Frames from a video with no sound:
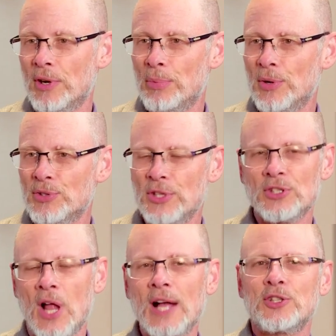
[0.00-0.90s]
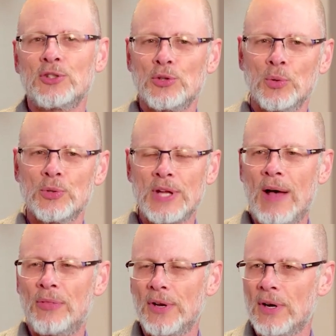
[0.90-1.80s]
approach. There's lots of tools
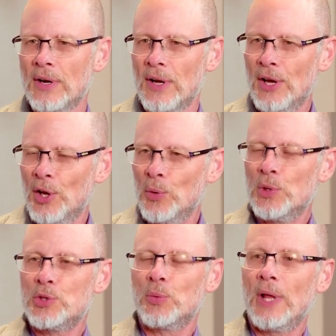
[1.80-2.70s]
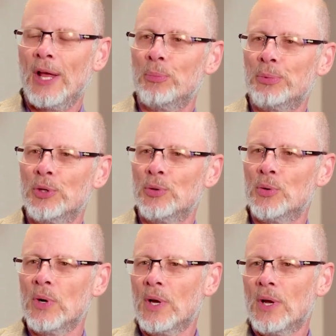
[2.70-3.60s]
out there which will help
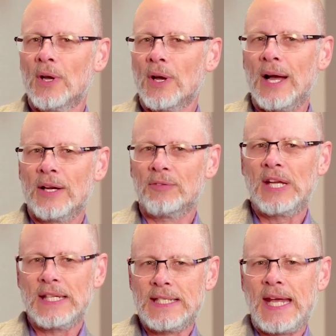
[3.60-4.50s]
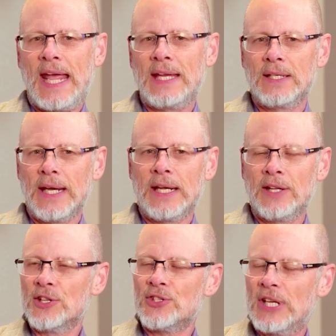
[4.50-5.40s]
you kind of contain data
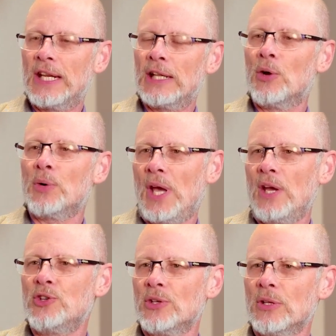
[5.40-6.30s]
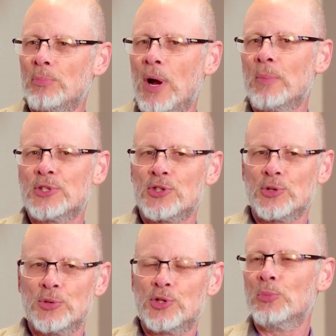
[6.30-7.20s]
that's in a location. The problem is as
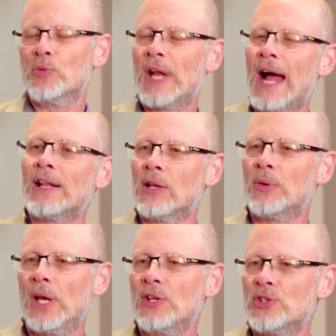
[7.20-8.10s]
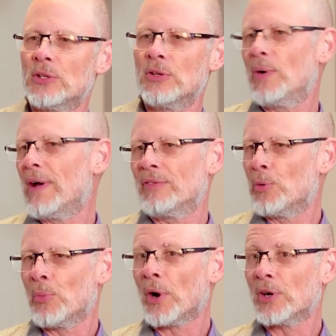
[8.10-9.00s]
soon as you move it out of the location, you have no
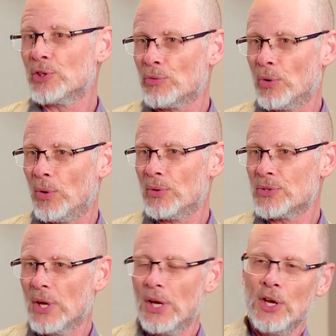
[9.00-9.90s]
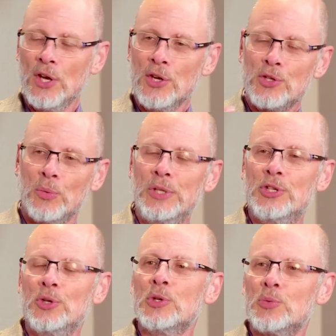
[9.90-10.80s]
more controls. So what we
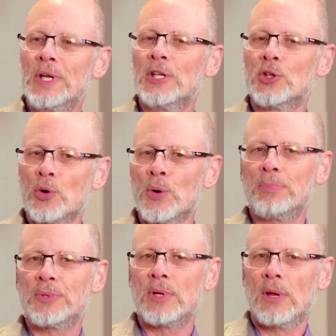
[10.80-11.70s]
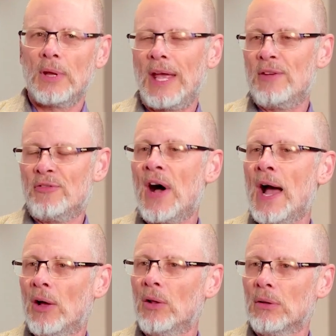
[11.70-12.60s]
do is we encrypt a
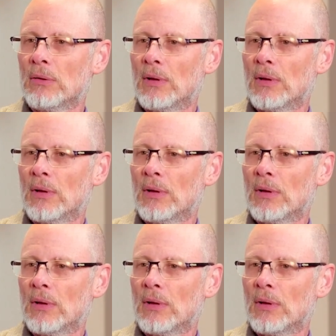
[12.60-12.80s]
file